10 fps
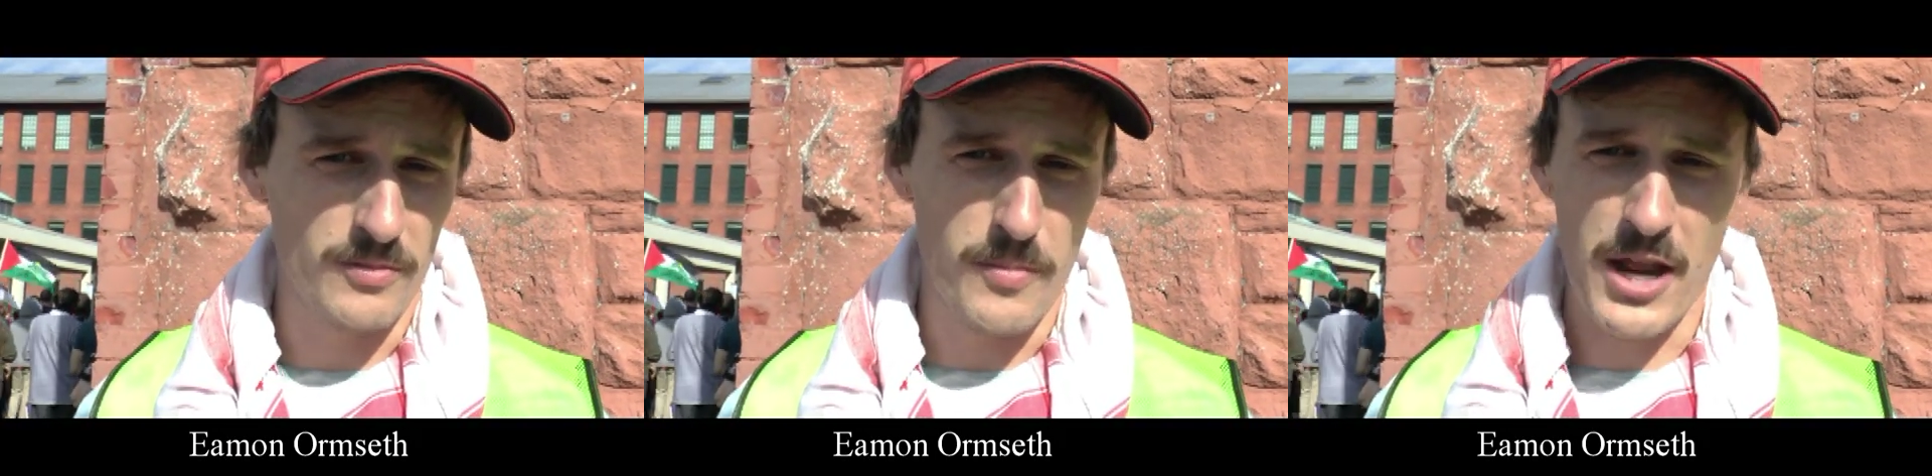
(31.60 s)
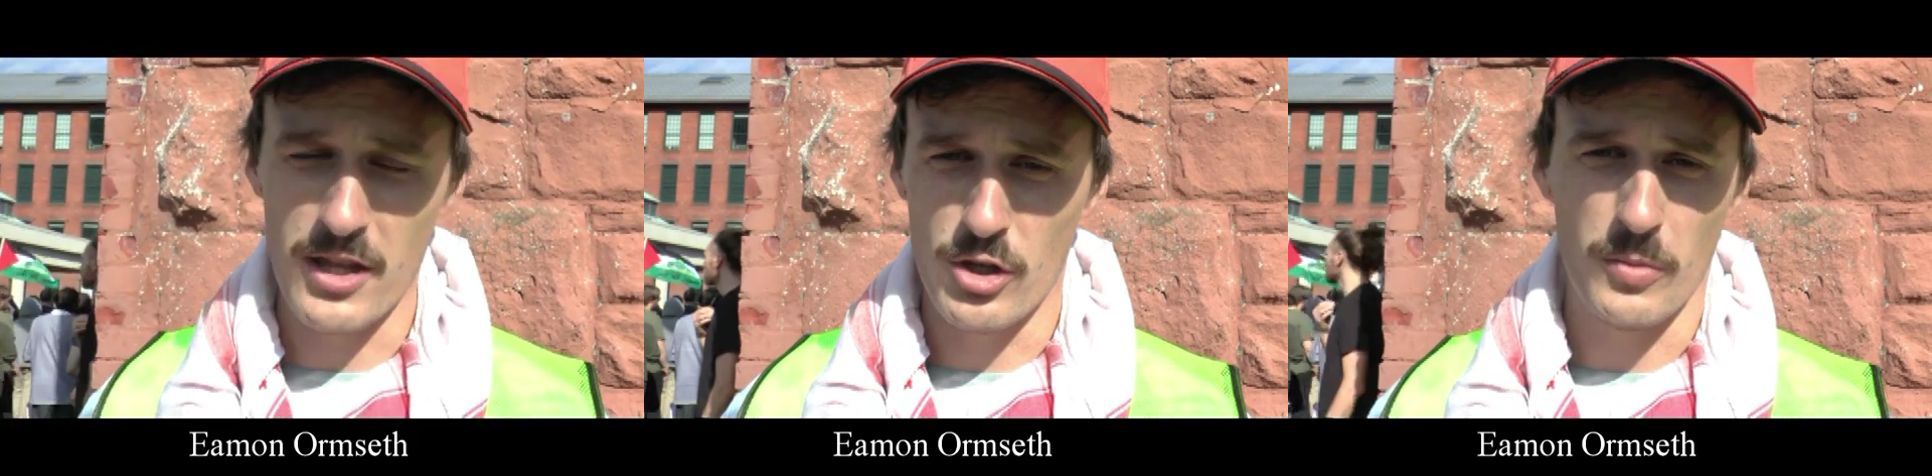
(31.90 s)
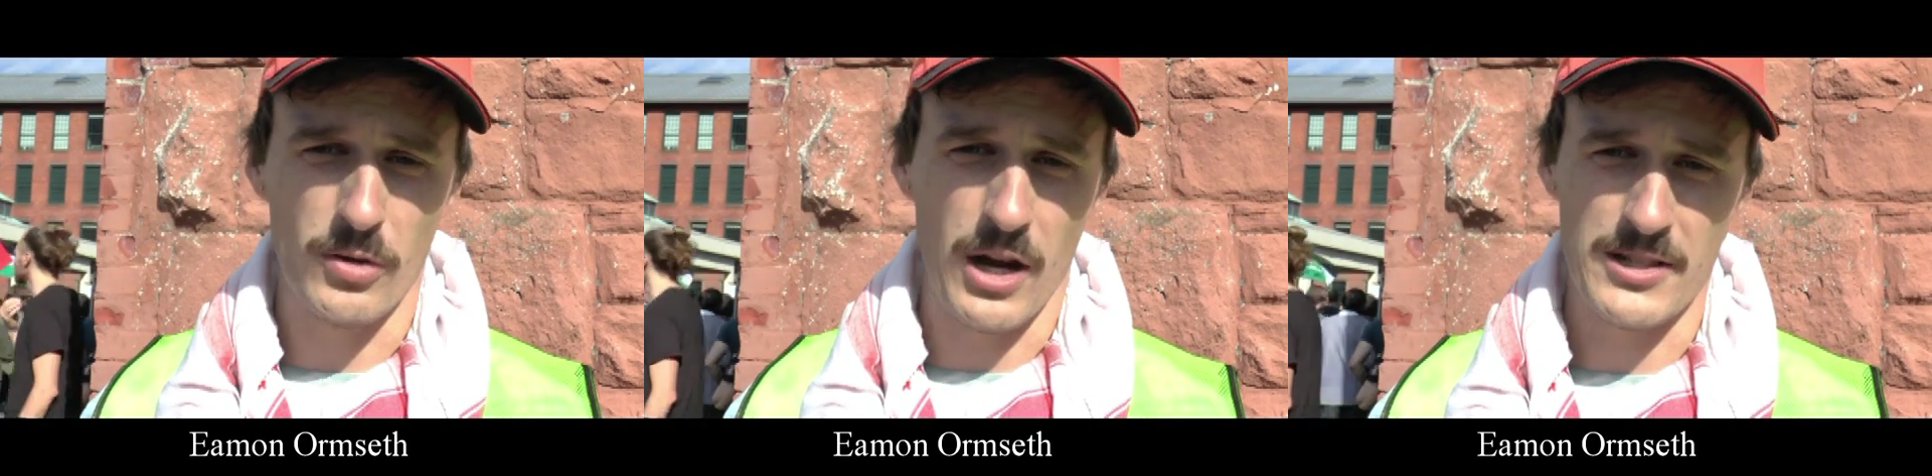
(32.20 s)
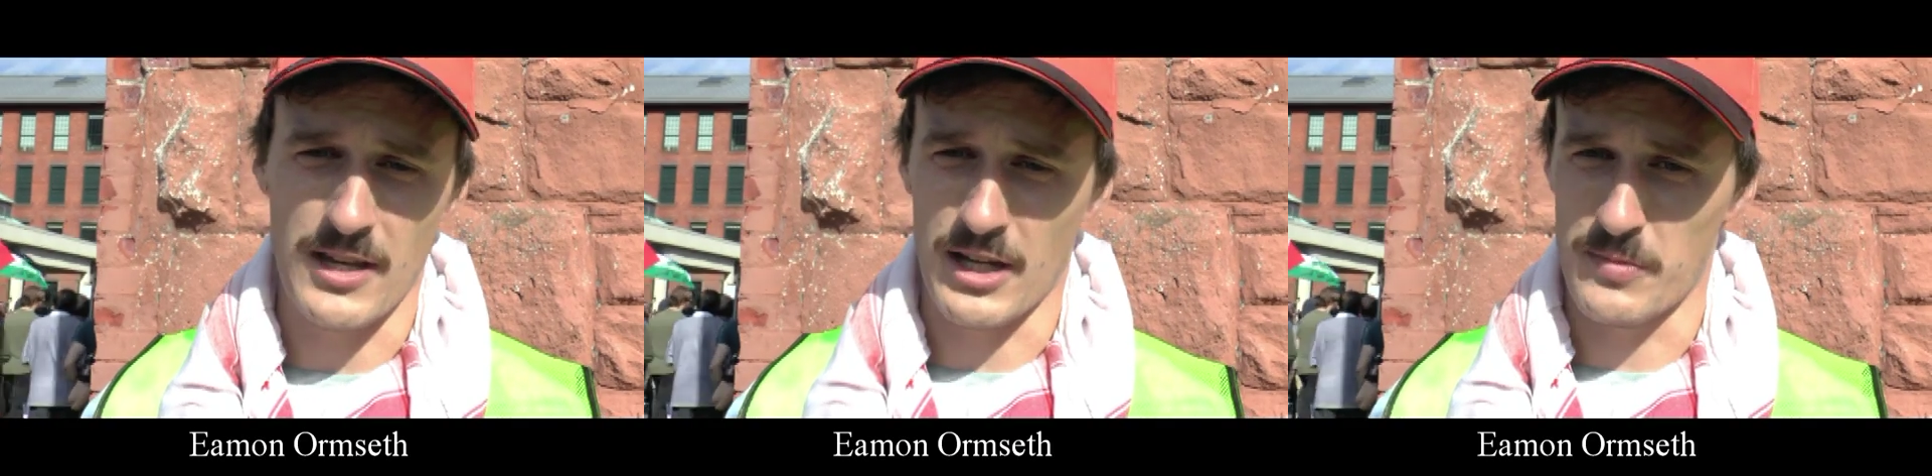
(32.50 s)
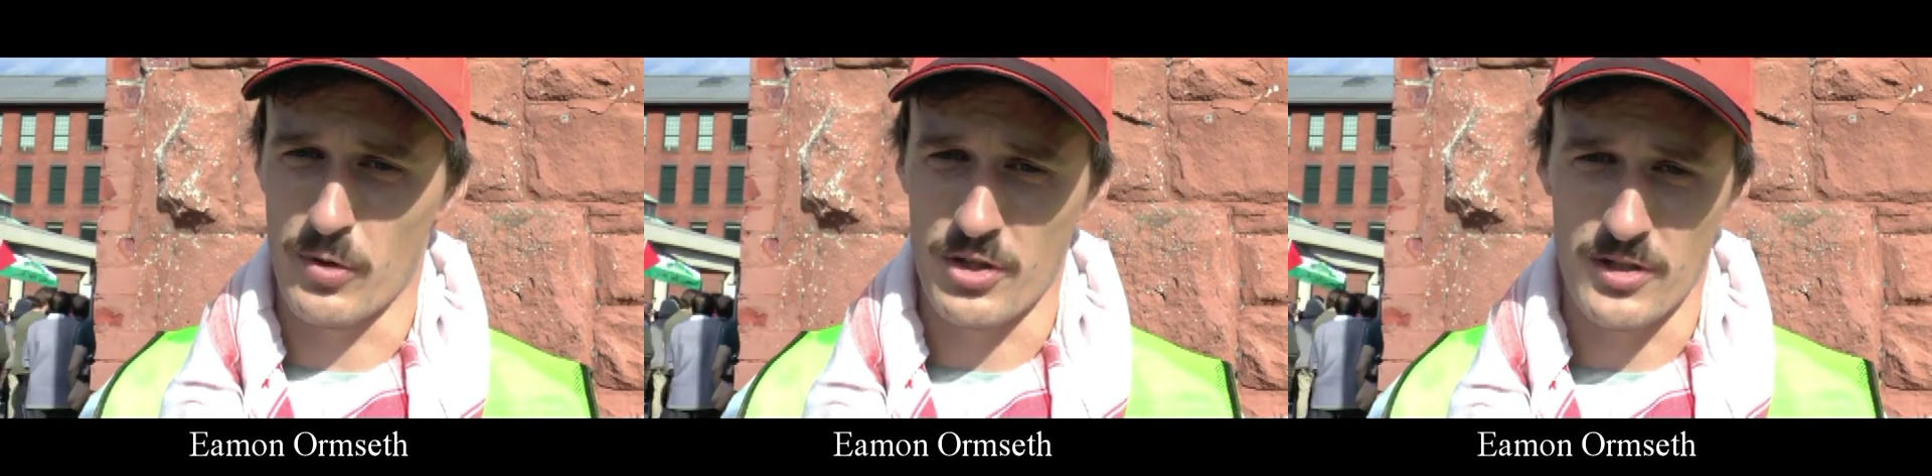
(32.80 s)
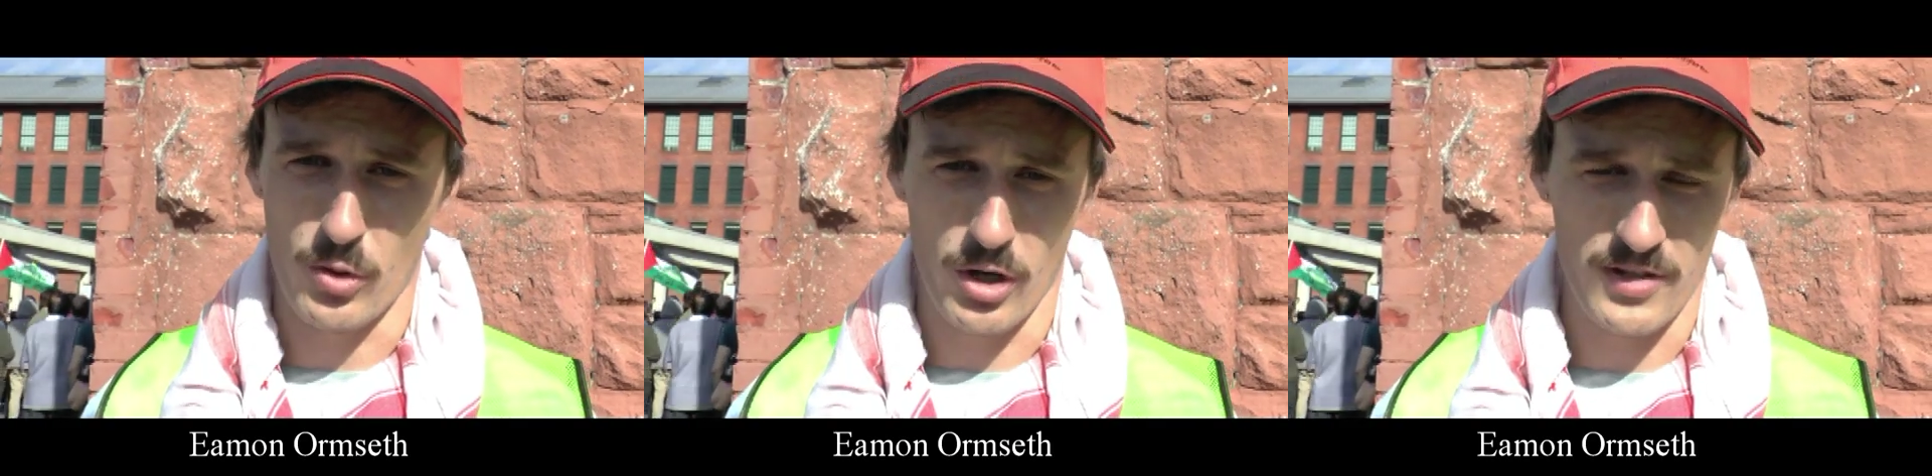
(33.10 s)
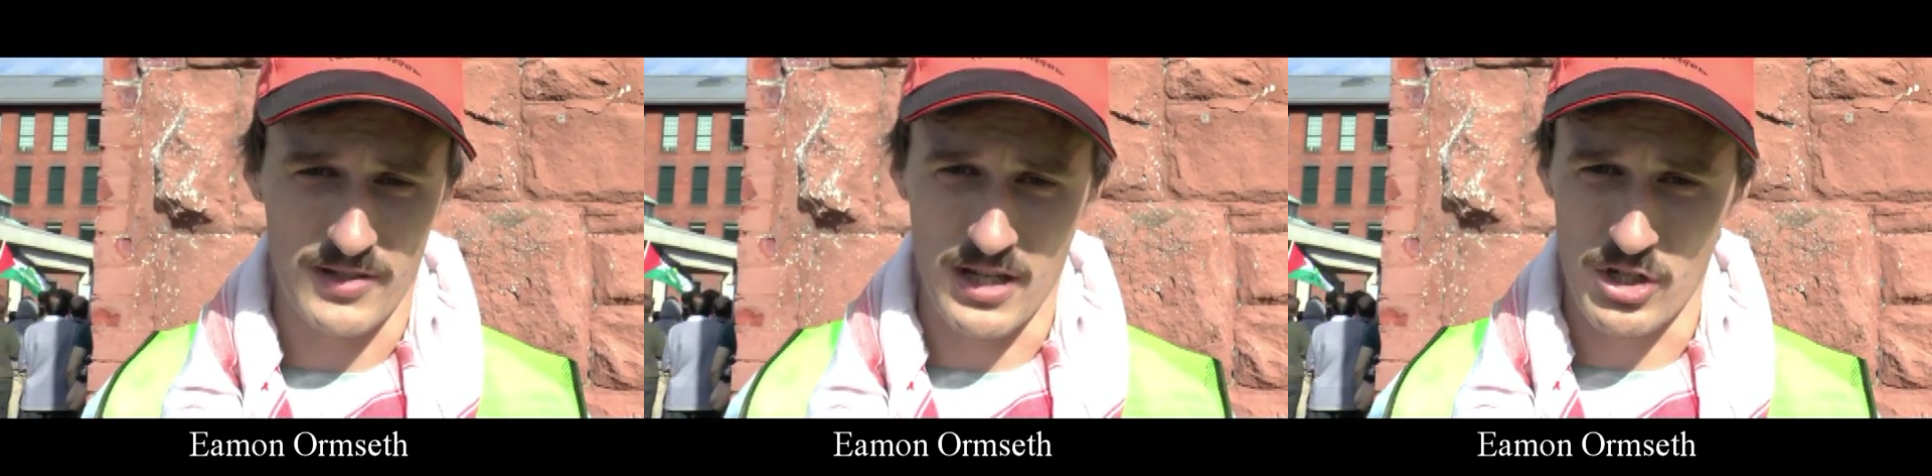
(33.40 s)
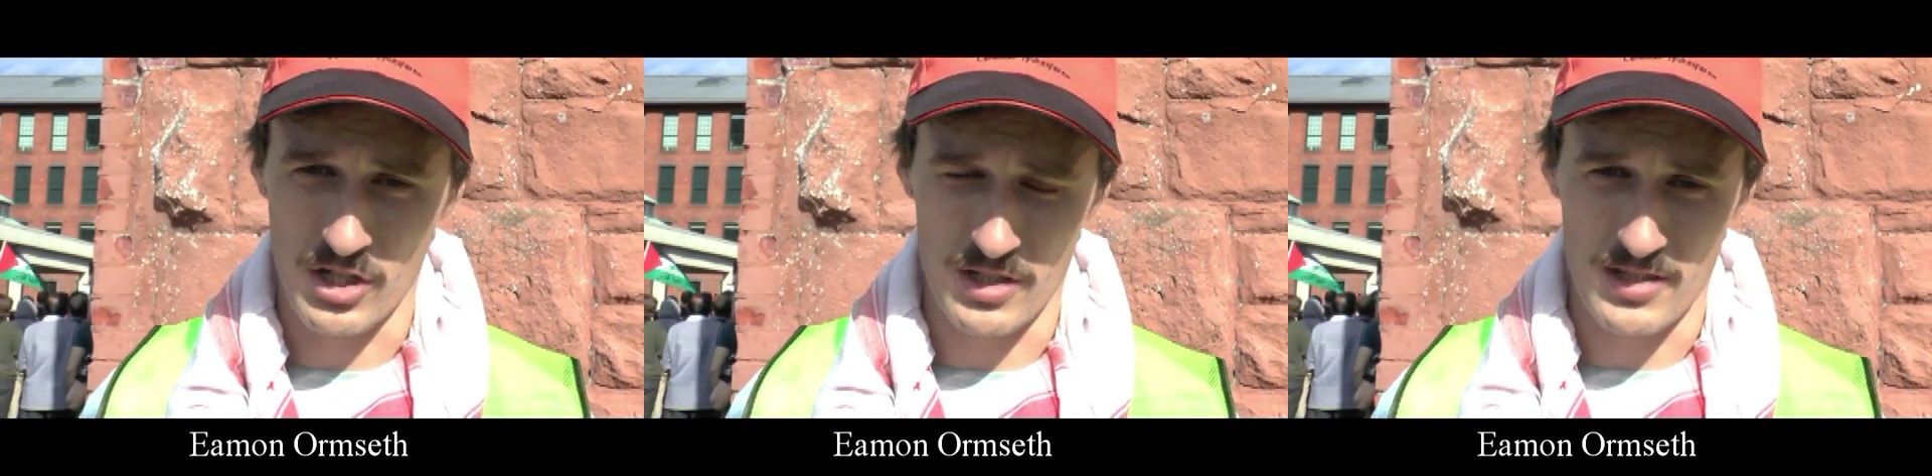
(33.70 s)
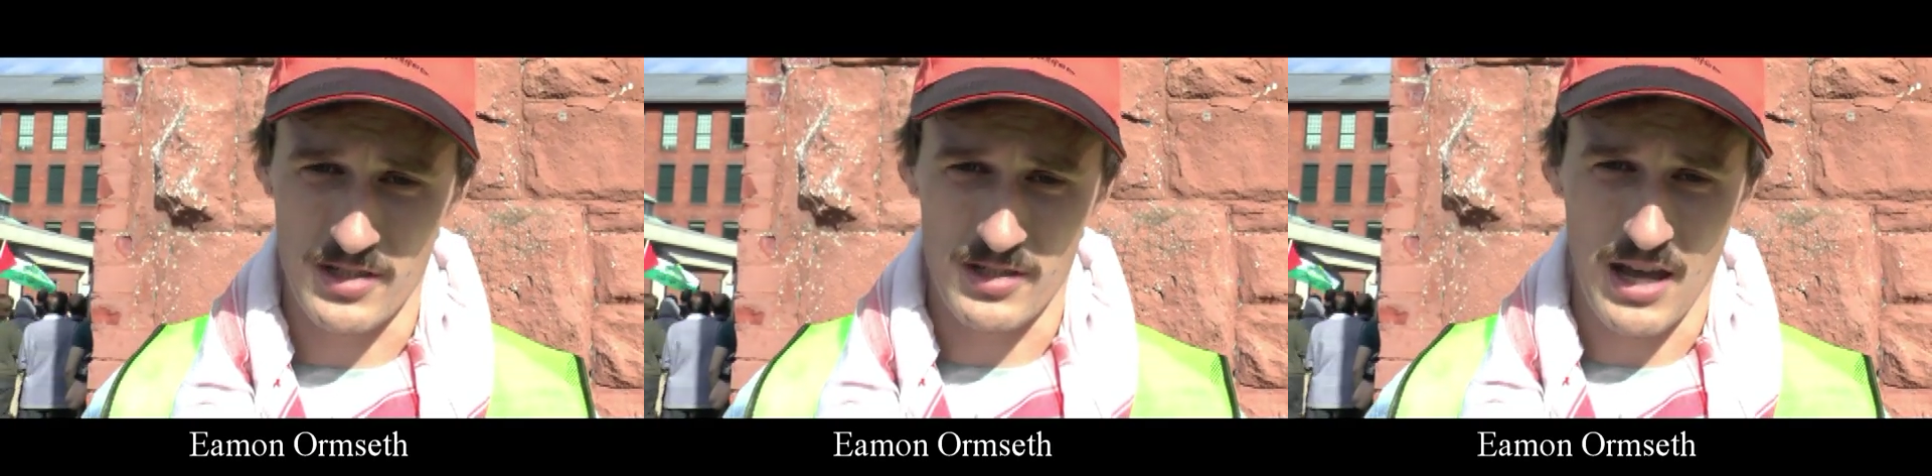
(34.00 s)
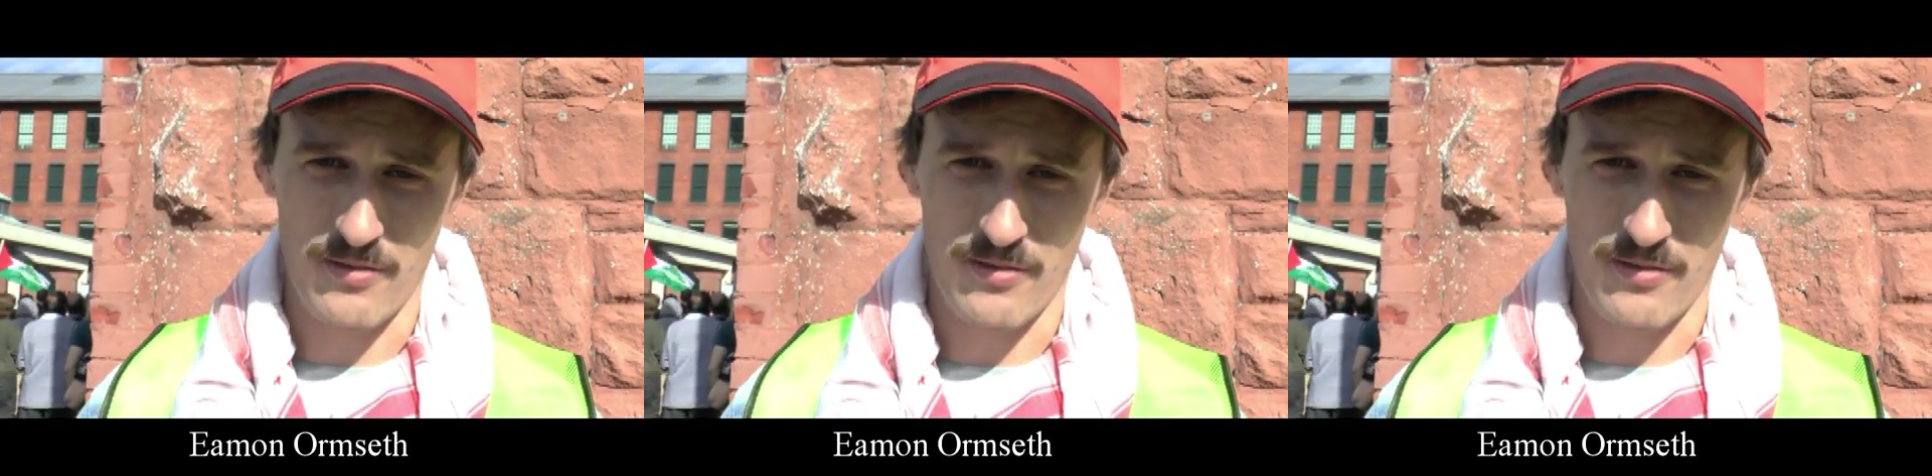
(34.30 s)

many human rights experts and organizations